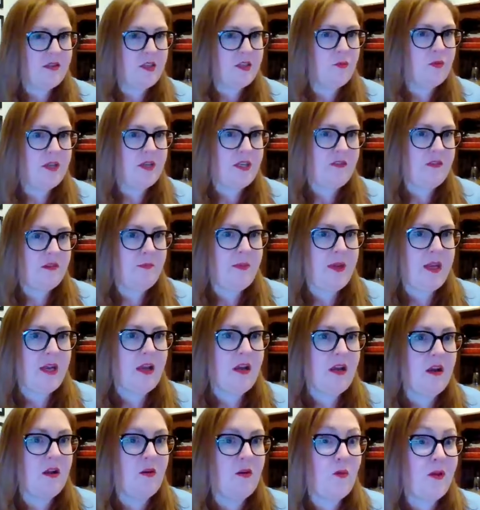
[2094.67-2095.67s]
you would even
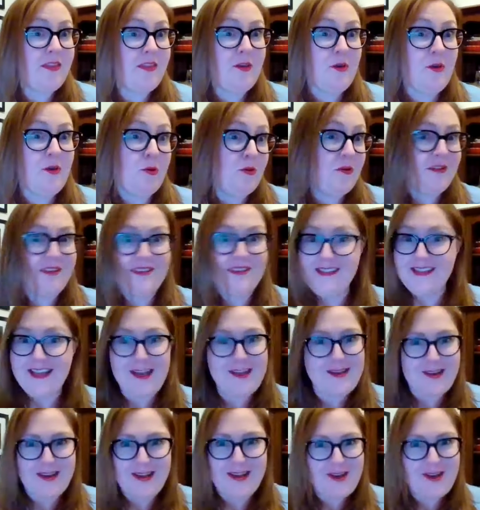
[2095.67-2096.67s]
pair with? Oh, is
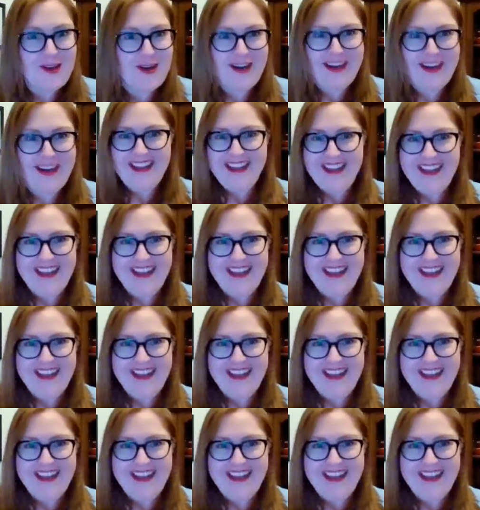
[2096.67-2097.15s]
that not your